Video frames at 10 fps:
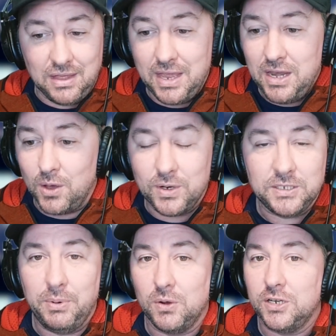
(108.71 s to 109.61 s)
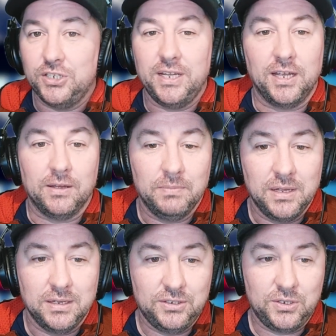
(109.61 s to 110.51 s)
they know it as Boca Chica.
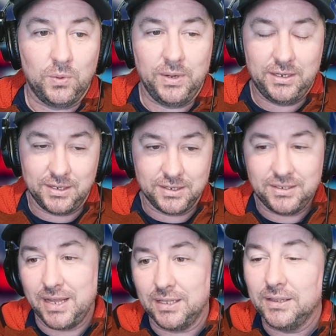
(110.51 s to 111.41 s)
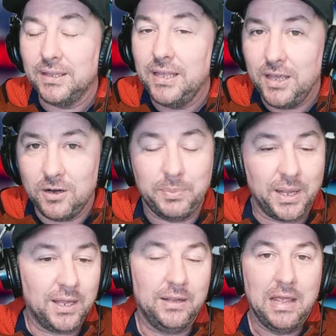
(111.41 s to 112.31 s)
So it does take a little
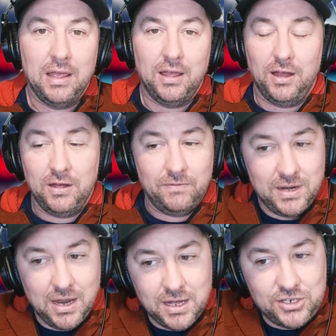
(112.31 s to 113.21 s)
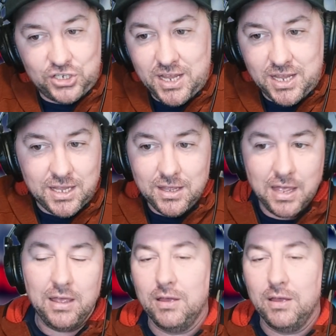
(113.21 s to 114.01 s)
bit of nudging